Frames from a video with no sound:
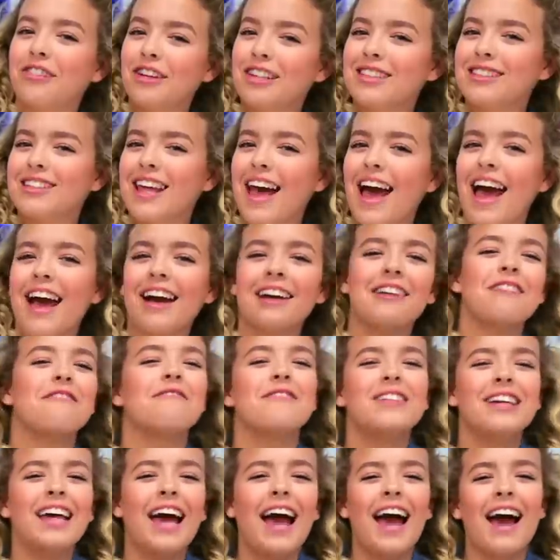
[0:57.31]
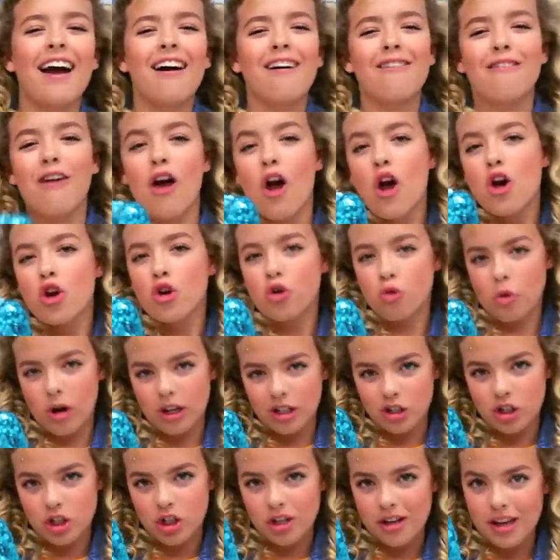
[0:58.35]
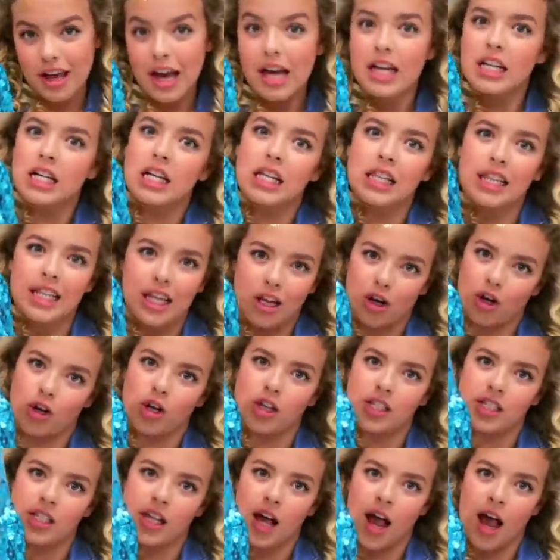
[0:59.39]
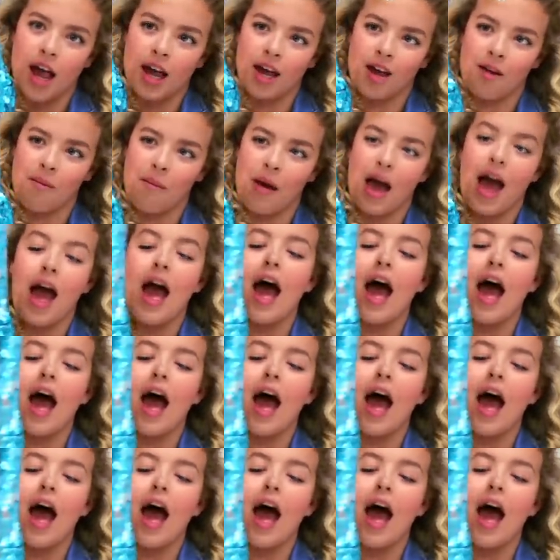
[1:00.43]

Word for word: first hack, we have crunchy glitter slime.